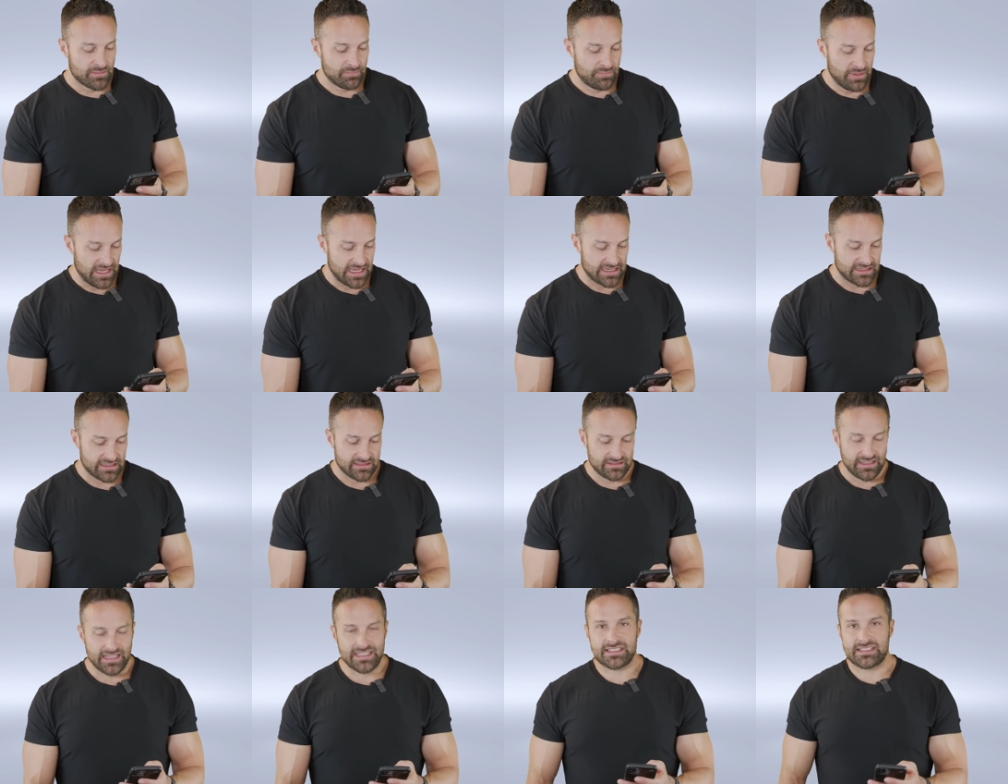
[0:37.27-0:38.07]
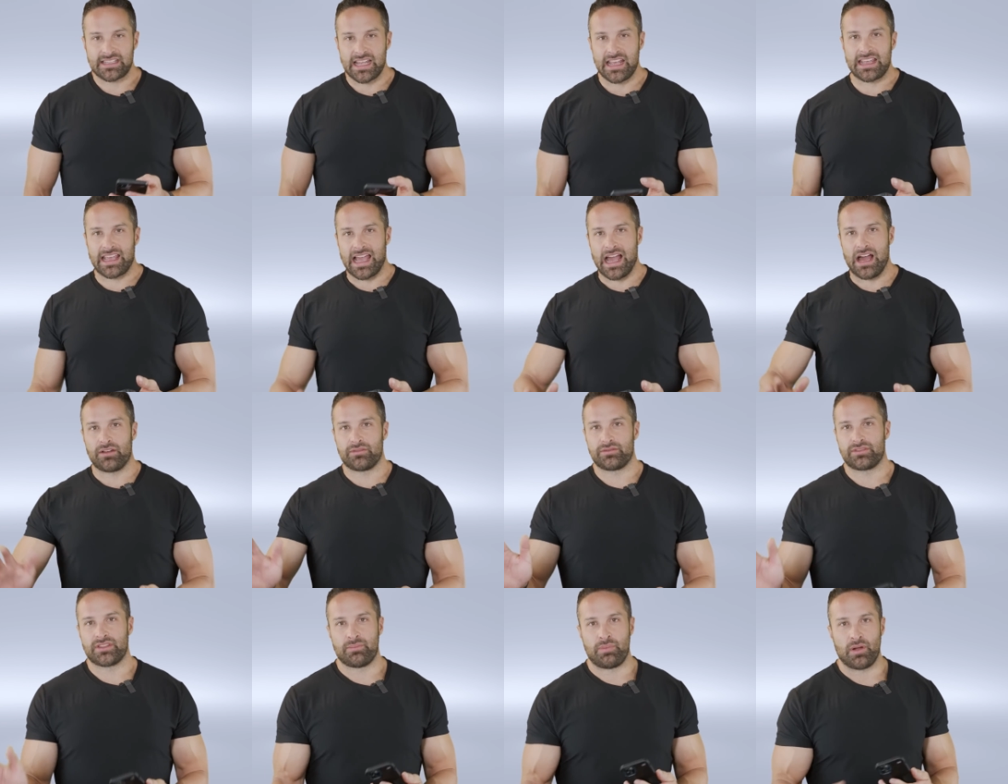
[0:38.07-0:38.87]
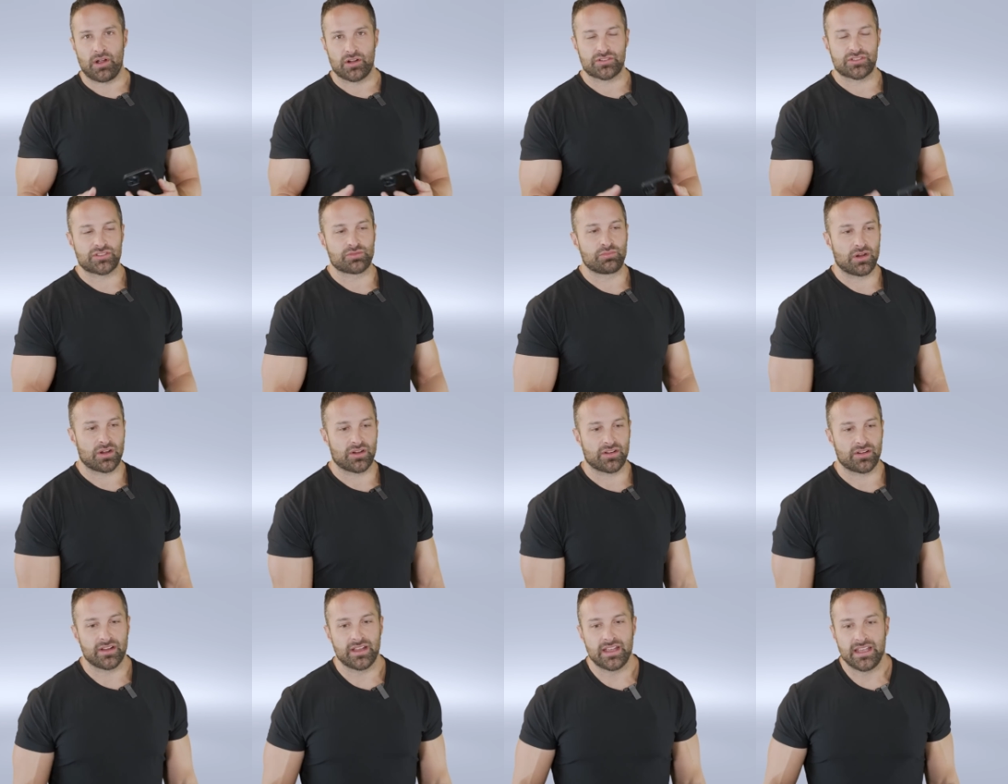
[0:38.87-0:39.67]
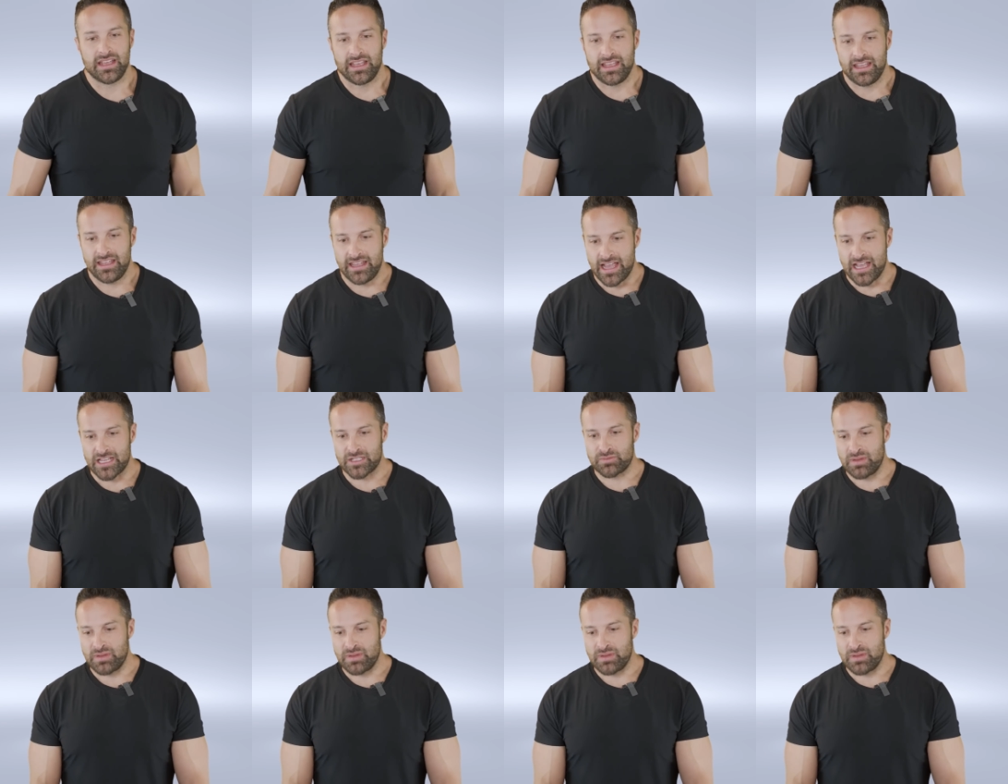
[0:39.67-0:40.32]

But let's take out the parts where he has